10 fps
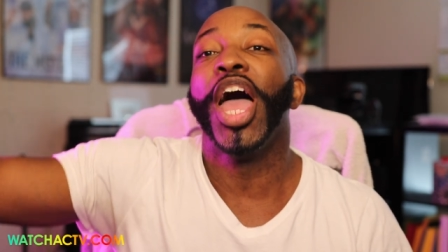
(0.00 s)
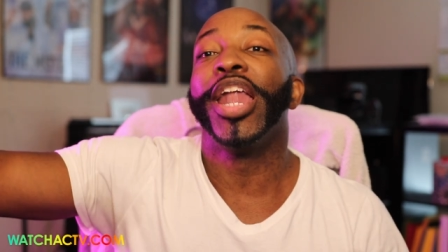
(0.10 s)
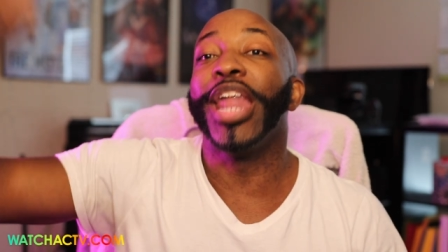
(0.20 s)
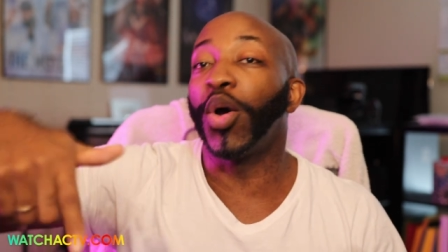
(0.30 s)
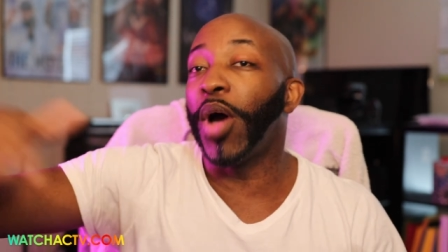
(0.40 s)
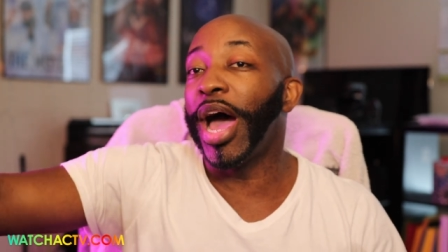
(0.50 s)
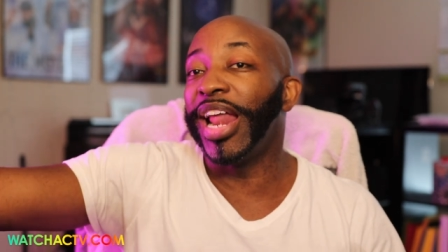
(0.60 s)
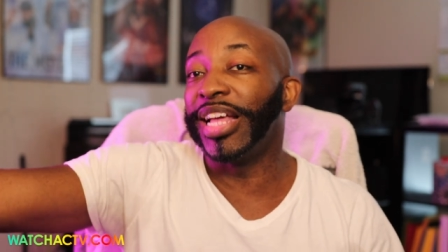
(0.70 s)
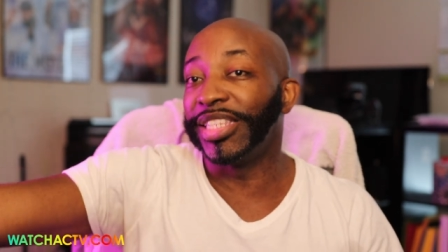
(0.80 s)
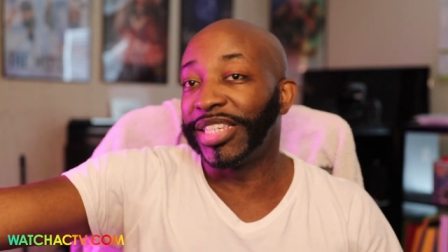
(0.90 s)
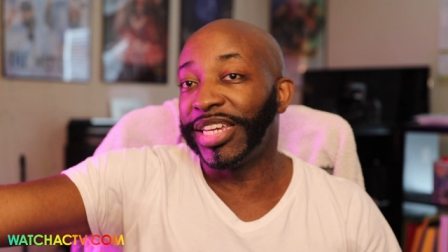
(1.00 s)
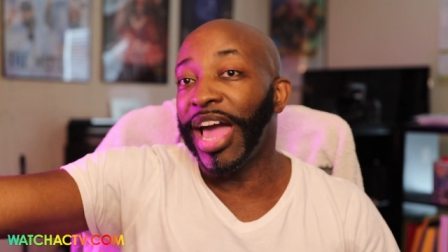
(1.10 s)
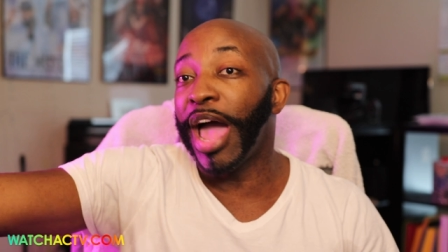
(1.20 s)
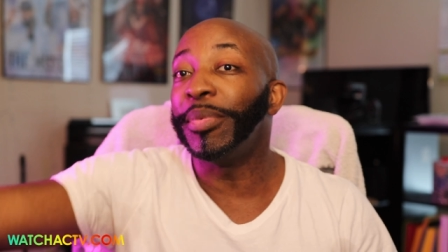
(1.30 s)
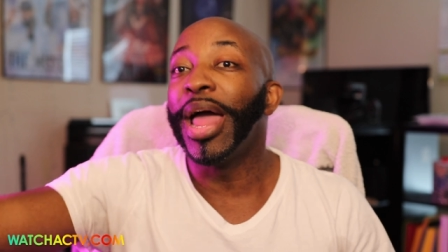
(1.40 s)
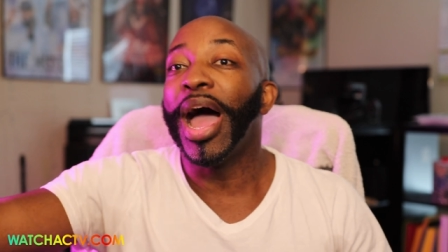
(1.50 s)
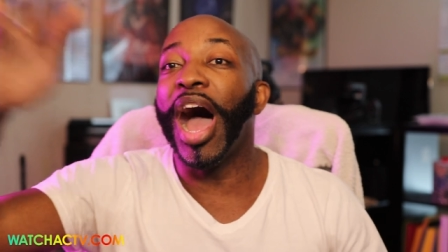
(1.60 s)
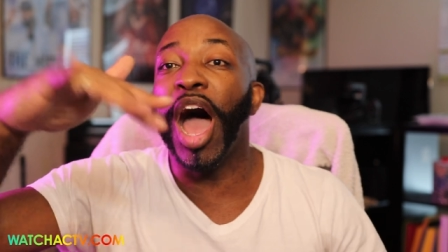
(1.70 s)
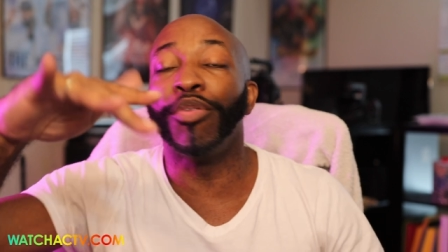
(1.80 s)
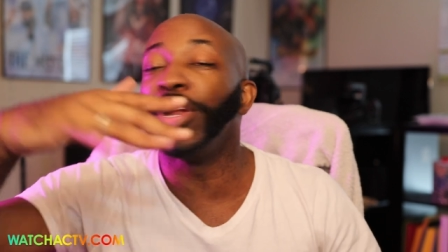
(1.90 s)
Now, quiet as it's kept,
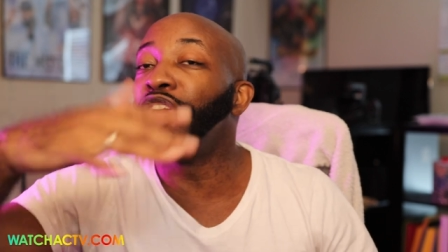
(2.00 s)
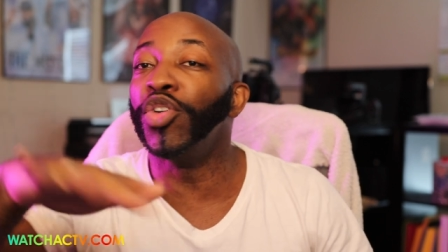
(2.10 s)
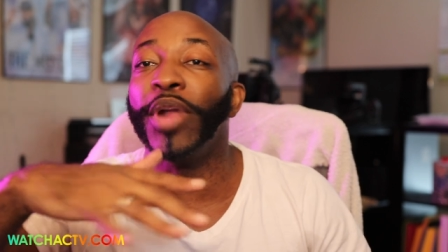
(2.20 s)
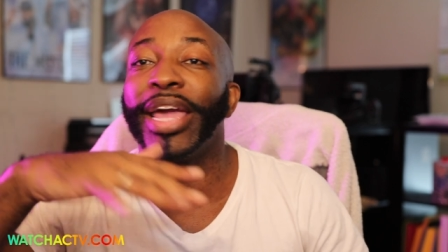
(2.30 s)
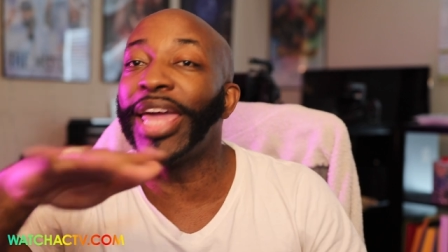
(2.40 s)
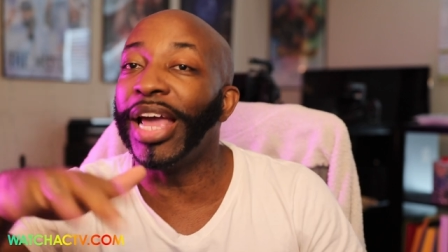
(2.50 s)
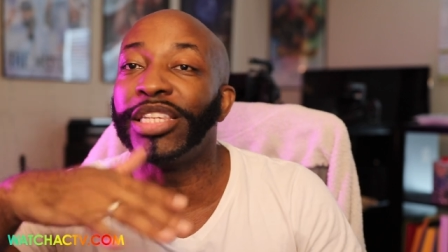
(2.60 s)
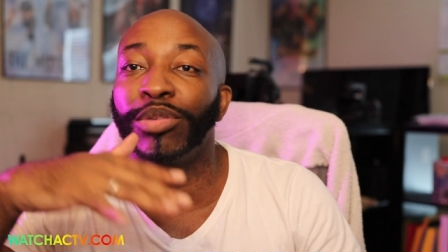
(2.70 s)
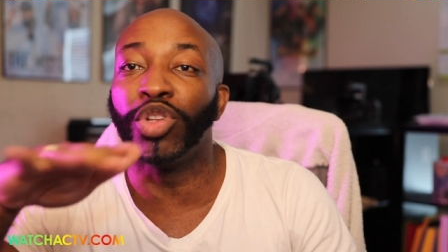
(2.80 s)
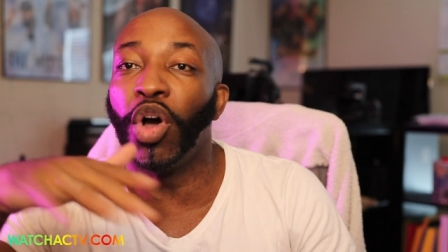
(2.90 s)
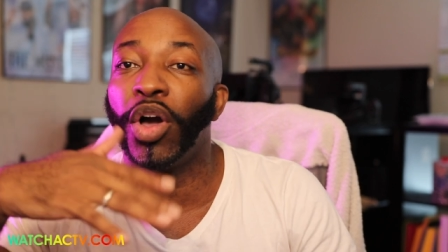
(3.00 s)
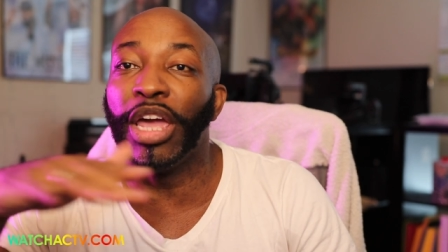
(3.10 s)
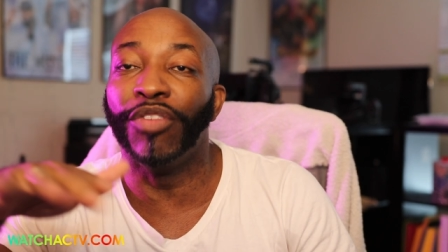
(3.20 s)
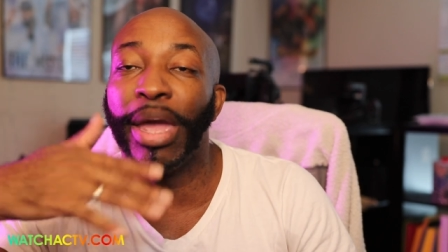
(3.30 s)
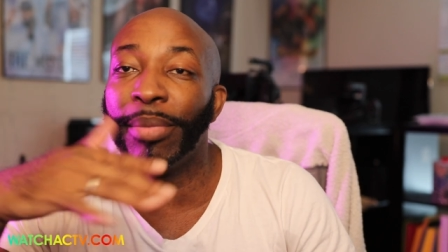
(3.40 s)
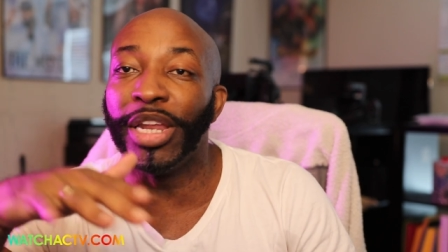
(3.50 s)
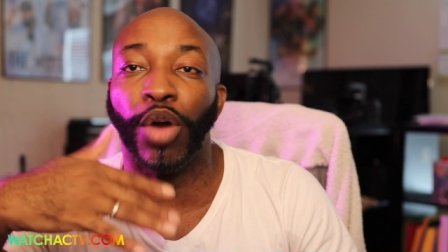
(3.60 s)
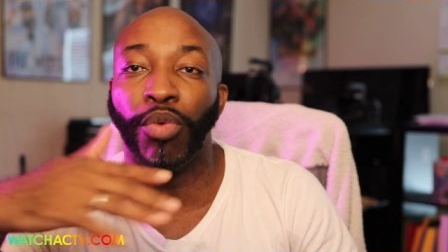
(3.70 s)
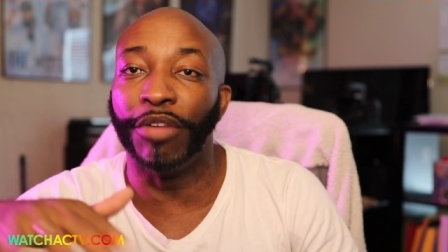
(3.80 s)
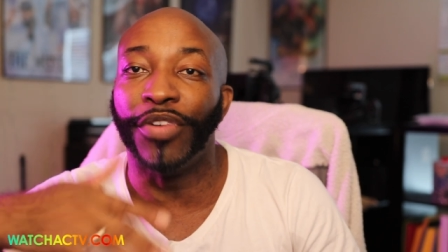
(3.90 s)
I already knew that Kaycee was gonna give Emily a
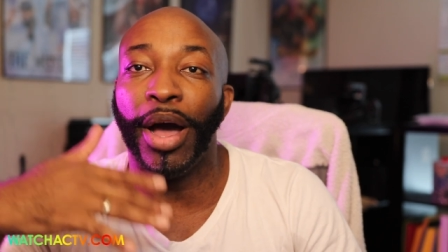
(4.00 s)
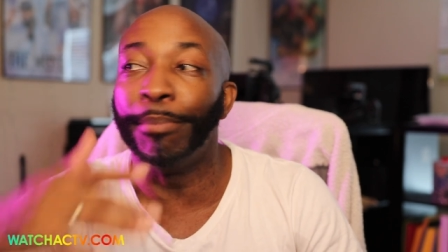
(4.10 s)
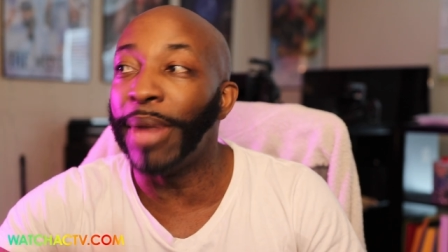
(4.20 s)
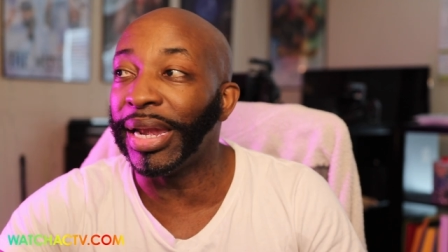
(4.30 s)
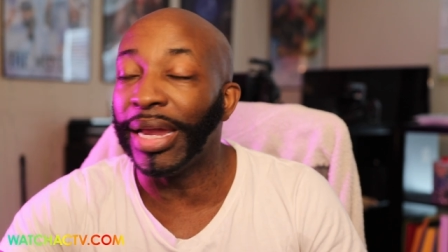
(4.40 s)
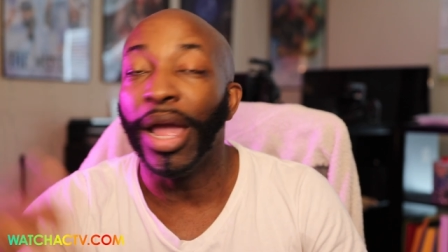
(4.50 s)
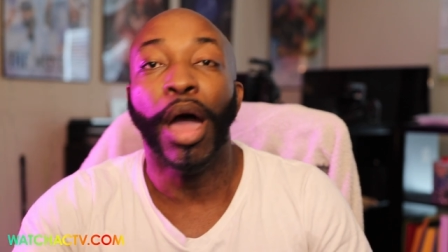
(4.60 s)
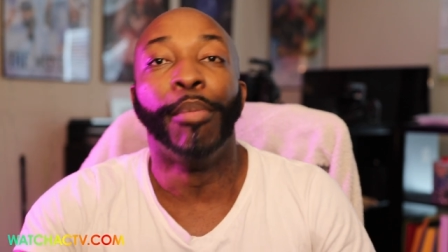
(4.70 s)
run for her money,